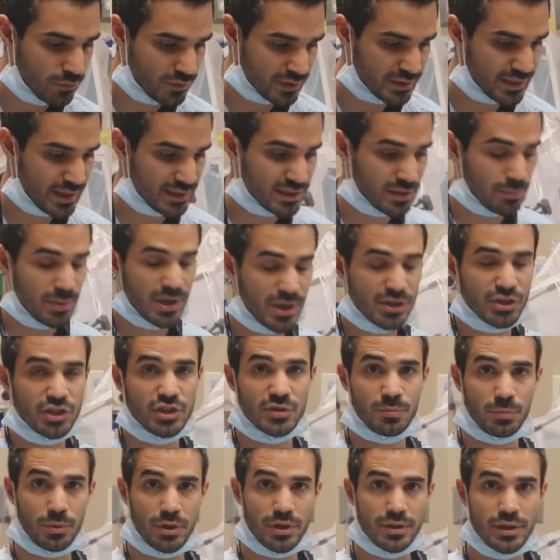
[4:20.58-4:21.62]
you assess the
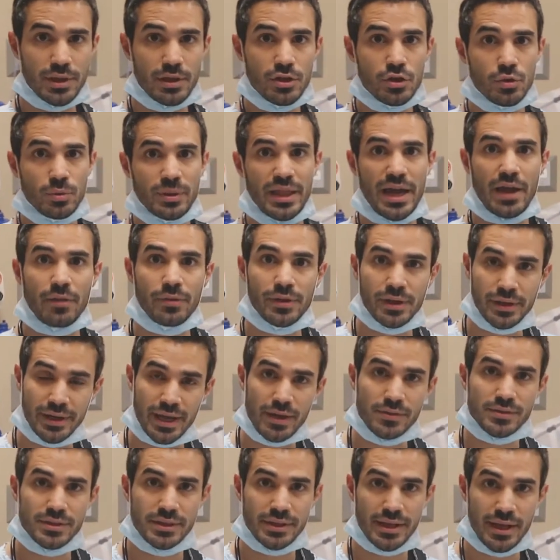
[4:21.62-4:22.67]
patient's breathing, you loudly
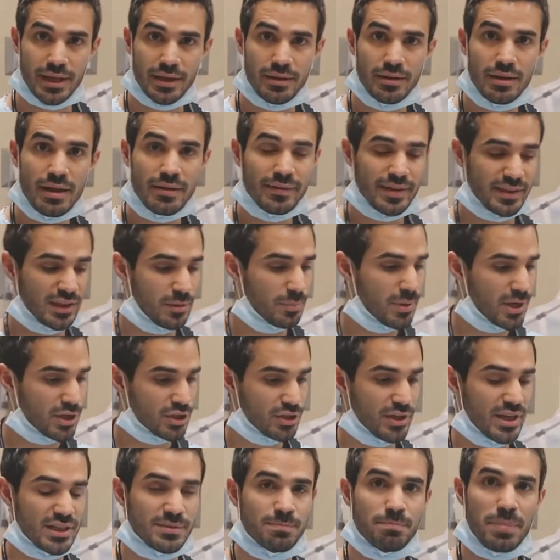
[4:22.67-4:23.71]
announce again that the
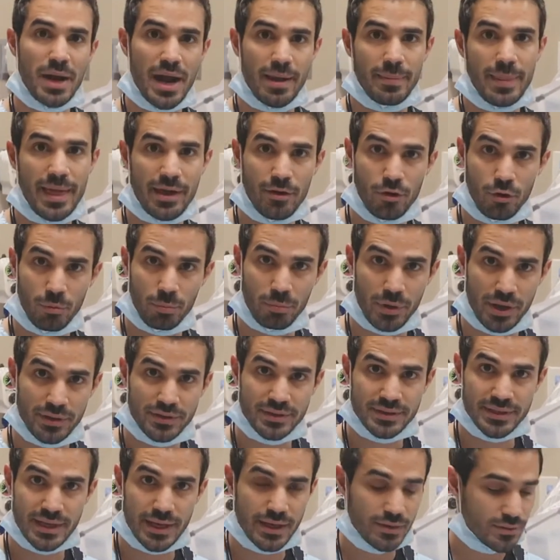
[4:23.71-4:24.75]
patient has bilateral
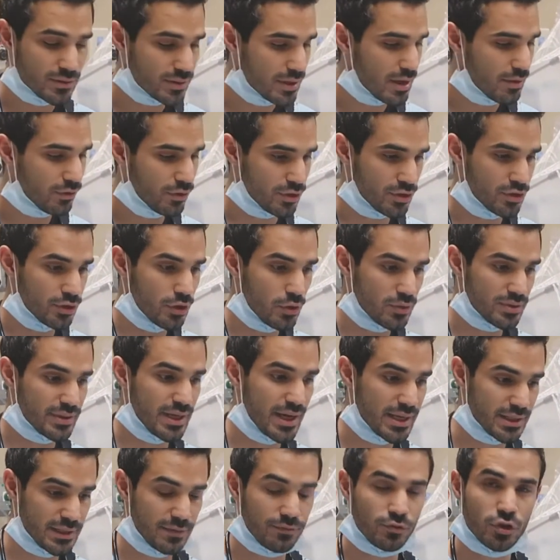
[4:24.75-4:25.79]
breath sounds, there's no
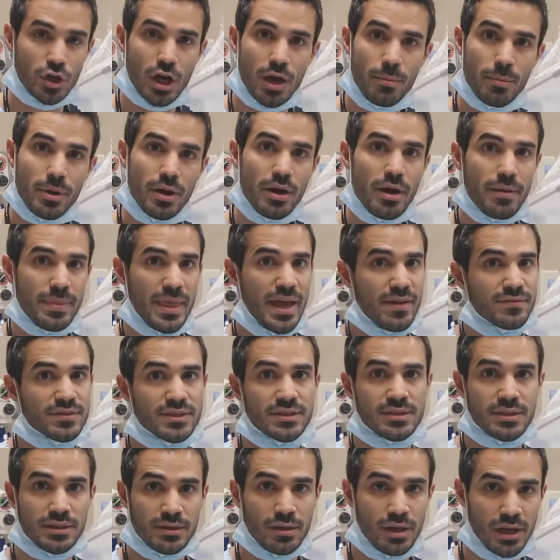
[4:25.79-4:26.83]
signs of trauma, and have
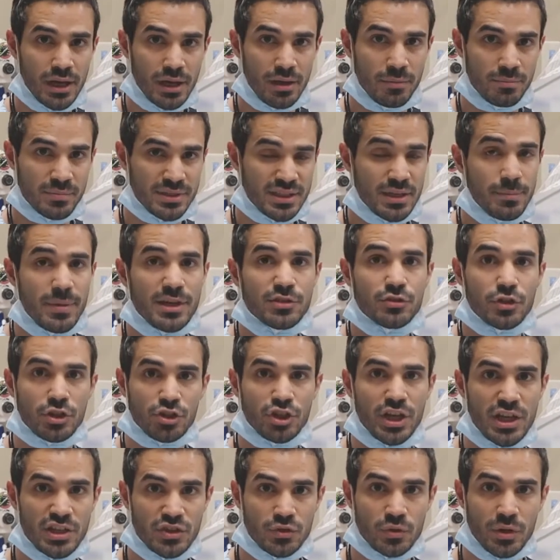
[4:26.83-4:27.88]

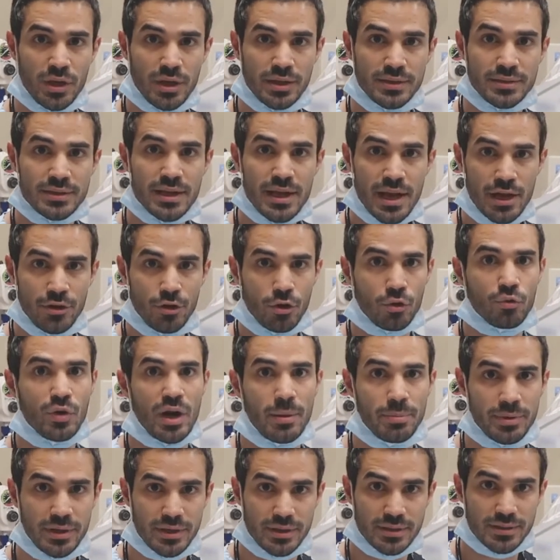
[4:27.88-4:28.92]
symmetric chest rise and no
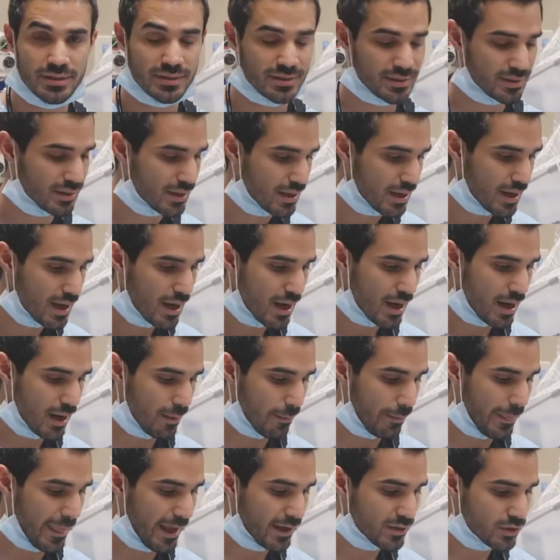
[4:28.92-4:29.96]
crepitus.
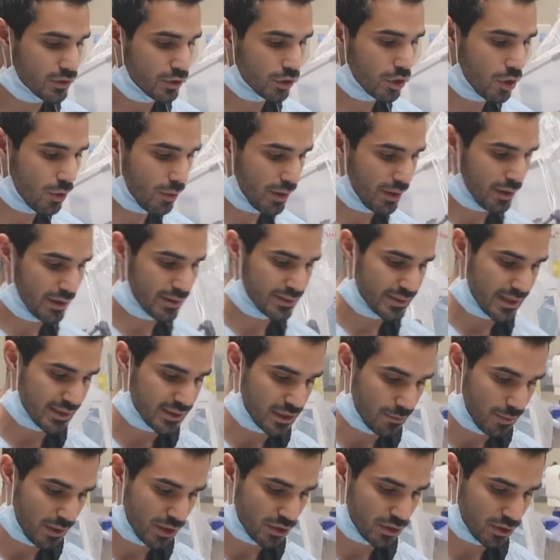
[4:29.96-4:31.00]
Next, you go ahead and
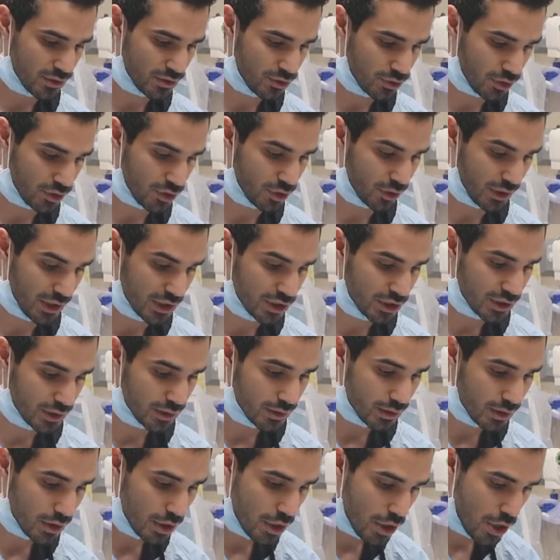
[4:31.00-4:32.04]
assess the patient's
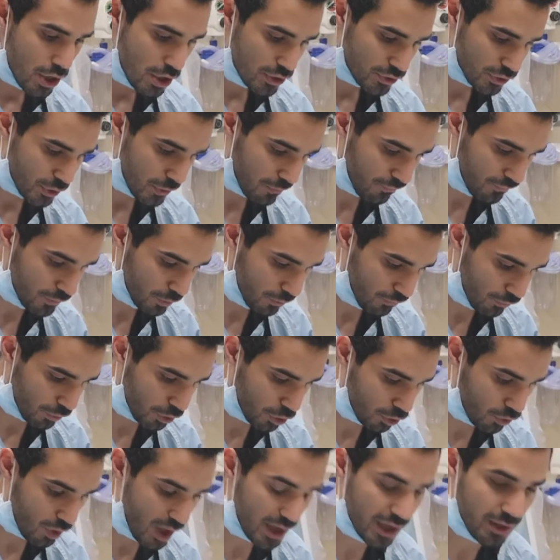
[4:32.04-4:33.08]
circulation. So you feel for
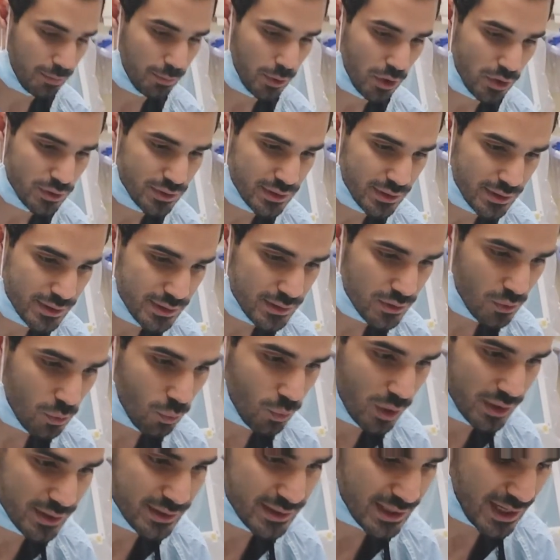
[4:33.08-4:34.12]
carotid pulses,
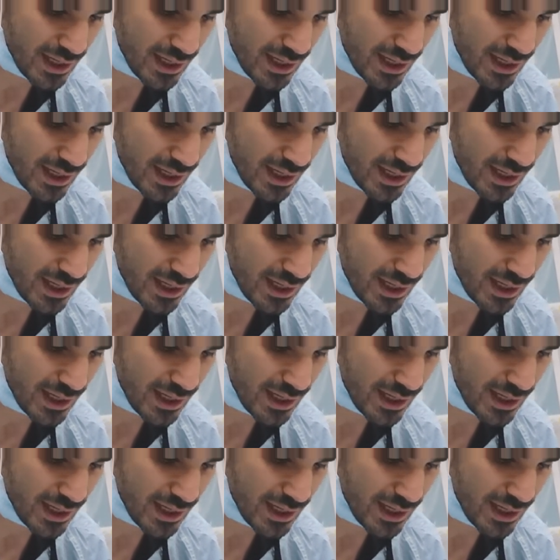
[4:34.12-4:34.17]
one